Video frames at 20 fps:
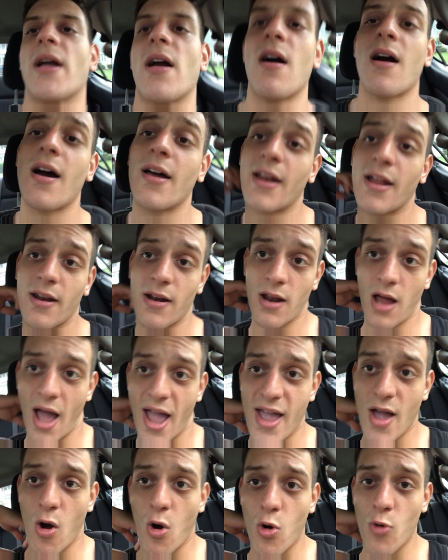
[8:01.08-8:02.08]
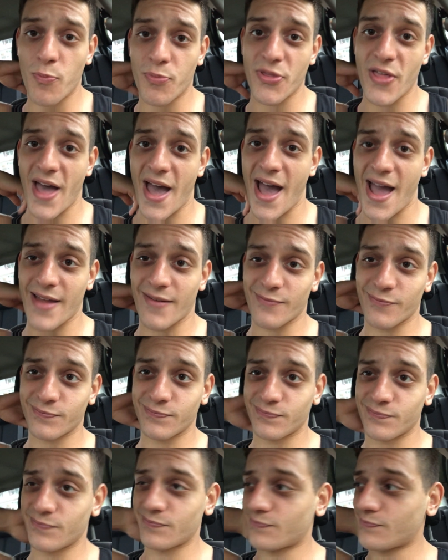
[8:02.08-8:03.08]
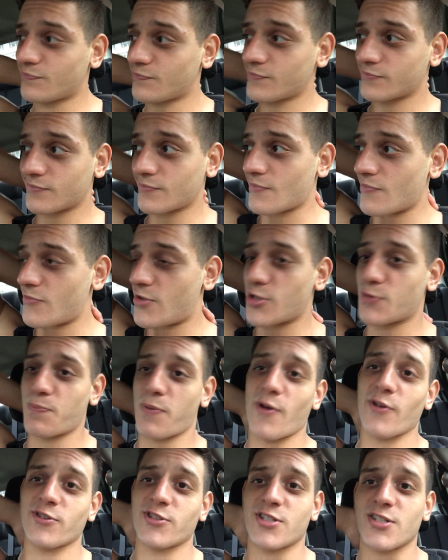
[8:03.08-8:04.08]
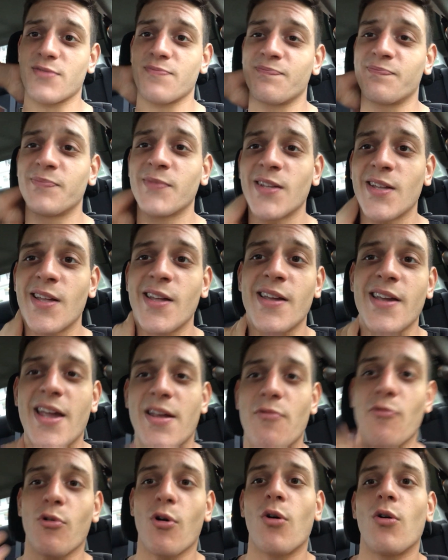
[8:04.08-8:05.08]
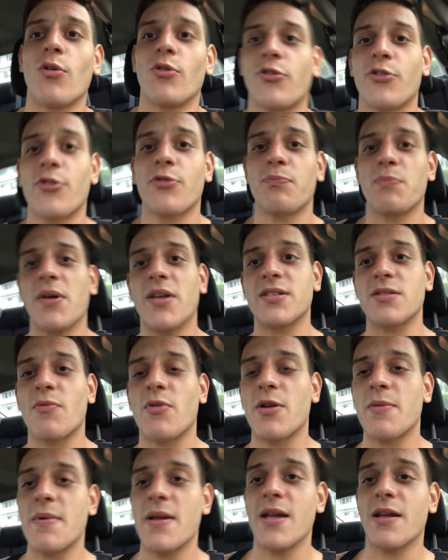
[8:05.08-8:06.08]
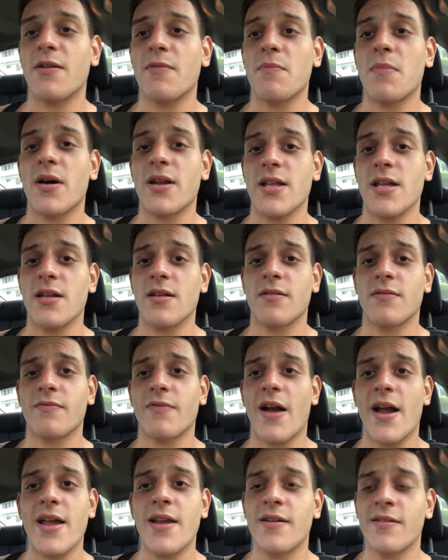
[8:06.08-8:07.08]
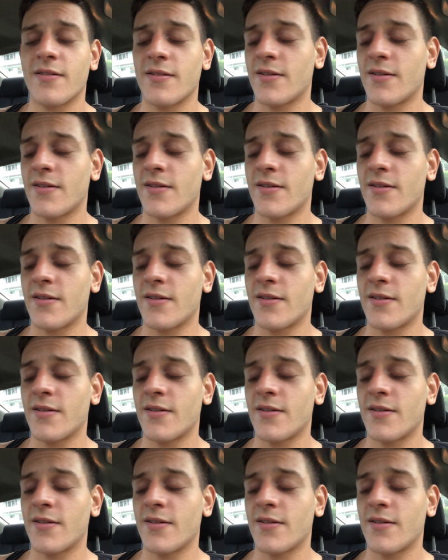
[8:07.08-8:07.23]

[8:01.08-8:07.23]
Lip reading: God, I hope that this person enrolls because I want to make money, right?